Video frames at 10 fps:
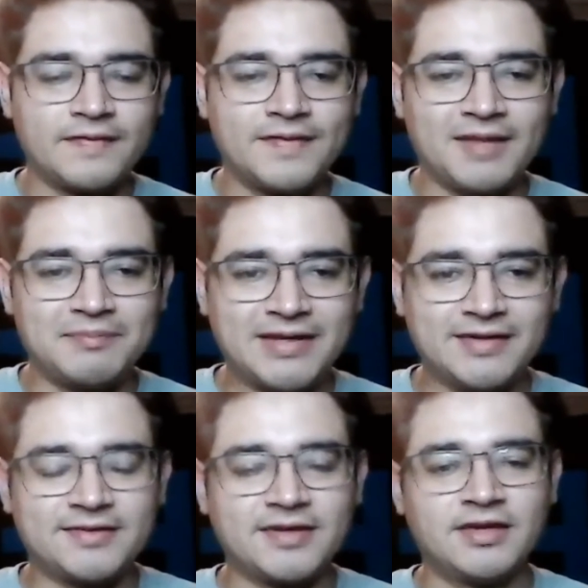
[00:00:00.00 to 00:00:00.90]
that
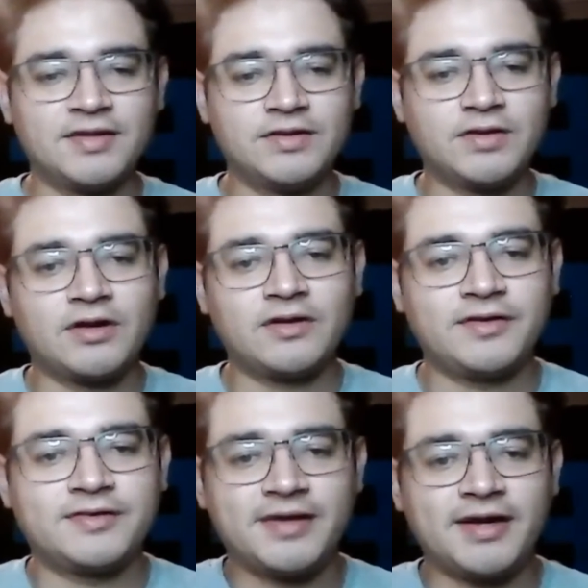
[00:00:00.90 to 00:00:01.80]
means that you can
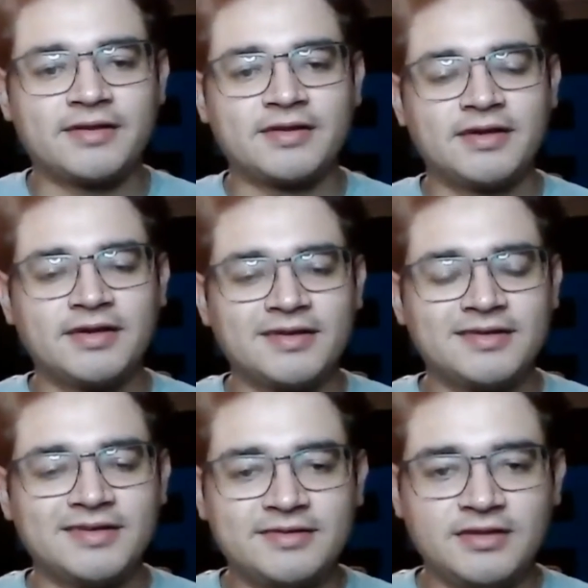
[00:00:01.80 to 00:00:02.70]
understand
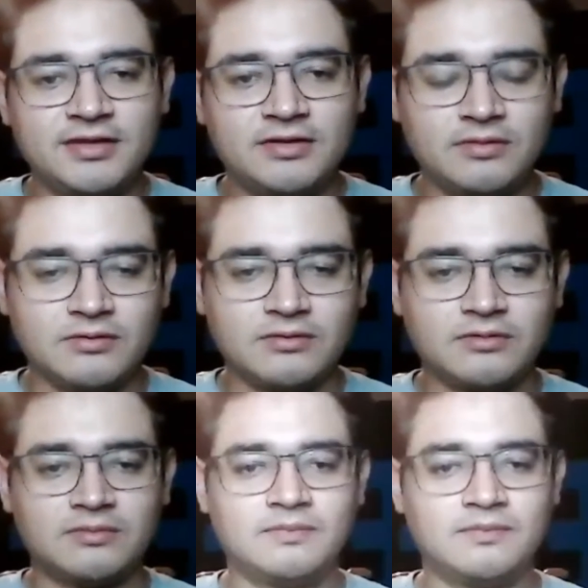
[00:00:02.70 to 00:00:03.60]
60
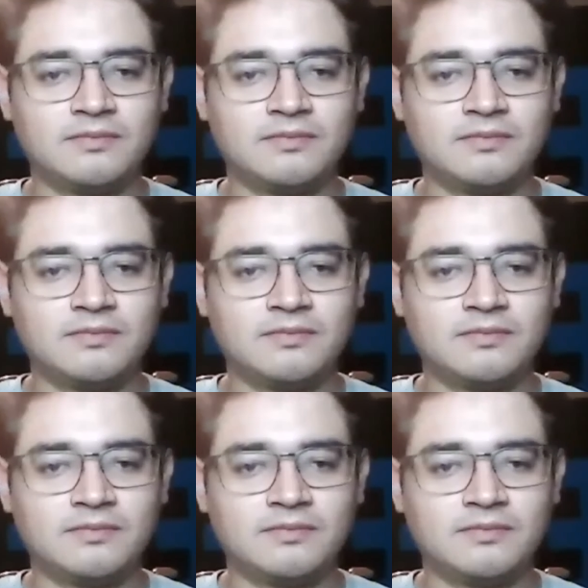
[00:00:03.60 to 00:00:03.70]
to,